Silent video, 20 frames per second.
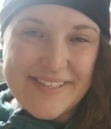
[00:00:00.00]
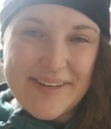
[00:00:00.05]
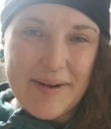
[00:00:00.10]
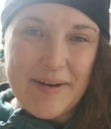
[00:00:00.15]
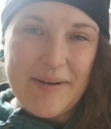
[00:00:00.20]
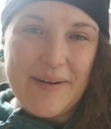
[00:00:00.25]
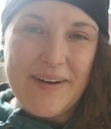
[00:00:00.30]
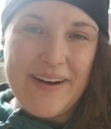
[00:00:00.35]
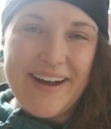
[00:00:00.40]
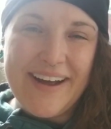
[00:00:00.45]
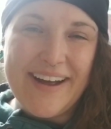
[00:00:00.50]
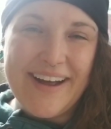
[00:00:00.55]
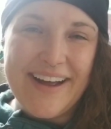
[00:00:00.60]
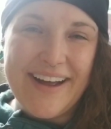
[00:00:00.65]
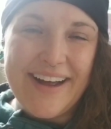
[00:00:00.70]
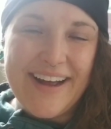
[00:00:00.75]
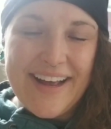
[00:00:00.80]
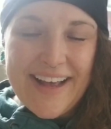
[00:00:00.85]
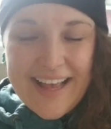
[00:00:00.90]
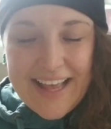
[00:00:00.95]
So
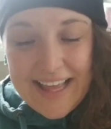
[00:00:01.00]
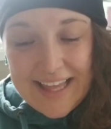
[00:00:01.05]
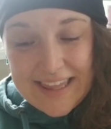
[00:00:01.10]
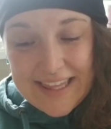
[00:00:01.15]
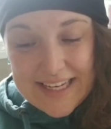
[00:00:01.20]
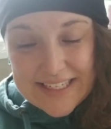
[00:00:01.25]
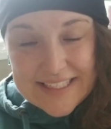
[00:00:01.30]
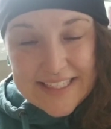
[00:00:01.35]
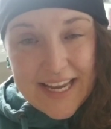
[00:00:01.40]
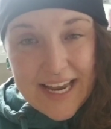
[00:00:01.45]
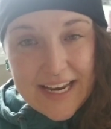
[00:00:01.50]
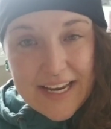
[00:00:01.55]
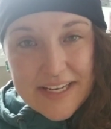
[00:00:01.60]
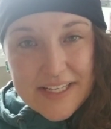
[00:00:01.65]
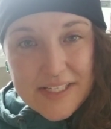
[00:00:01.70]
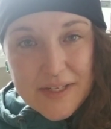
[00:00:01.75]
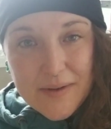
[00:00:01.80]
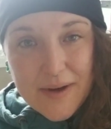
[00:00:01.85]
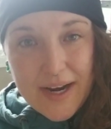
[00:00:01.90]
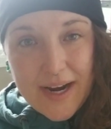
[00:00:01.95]
let's get
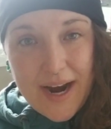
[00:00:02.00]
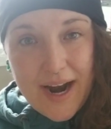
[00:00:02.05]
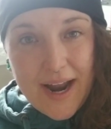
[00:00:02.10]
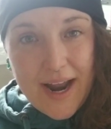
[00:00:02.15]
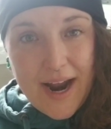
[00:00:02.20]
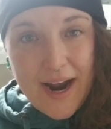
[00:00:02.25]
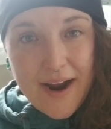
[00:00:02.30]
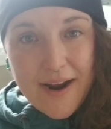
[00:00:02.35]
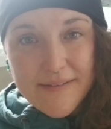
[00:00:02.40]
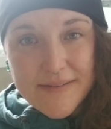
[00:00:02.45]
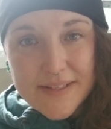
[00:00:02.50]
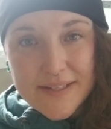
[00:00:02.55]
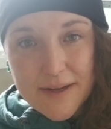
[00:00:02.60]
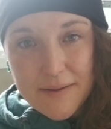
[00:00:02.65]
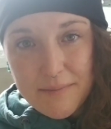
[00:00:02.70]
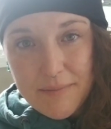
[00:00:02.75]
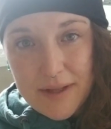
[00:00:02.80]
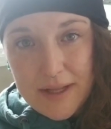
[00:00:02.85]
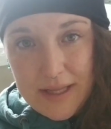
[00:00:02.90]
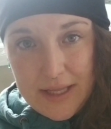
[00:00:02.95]
into it. I have
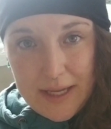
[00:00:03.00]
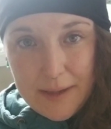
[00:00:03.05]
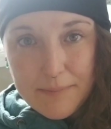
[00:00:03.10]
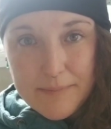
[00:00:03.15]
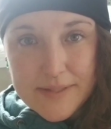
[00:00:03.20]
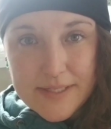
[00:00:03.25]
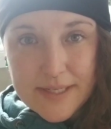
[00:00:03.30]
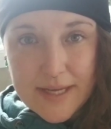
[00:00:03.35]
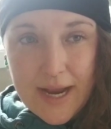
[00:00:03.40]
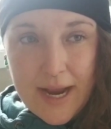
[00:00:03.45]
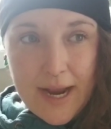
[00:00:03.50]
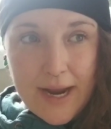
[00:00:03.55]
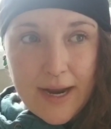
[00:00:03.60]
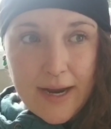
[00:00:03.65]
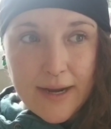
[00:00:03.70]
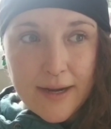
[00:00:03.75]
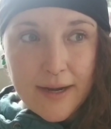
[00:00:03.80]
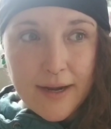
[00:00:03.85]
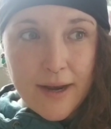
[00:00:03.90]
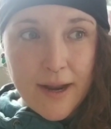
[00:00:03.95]
some clips
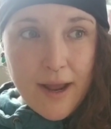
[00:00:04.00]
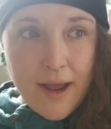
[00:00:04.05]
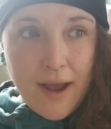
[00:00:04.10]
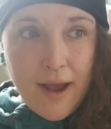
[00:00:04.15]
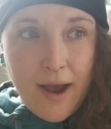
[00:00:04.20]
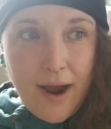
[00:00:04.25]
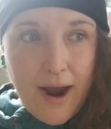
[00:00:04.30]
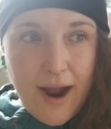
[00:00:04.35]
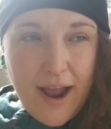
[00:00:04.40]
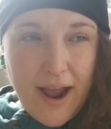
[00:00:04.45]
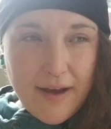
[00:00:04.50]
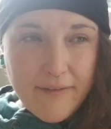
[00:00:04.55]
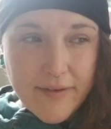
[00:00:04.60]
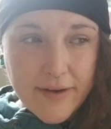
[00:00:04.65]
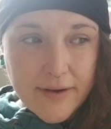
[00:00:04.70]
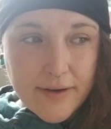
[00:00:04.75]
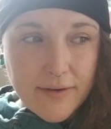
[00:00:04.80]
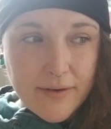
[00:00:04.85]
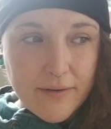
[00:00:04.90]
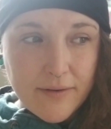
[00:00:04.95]
and I
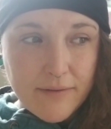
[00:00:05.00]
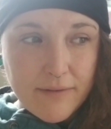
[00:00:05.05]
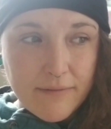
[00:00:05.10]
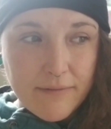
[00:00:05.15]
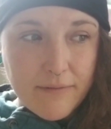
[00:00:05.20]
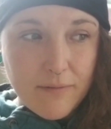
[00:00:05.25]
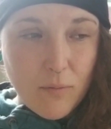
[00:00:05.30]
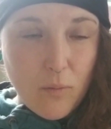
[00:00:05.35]
haven't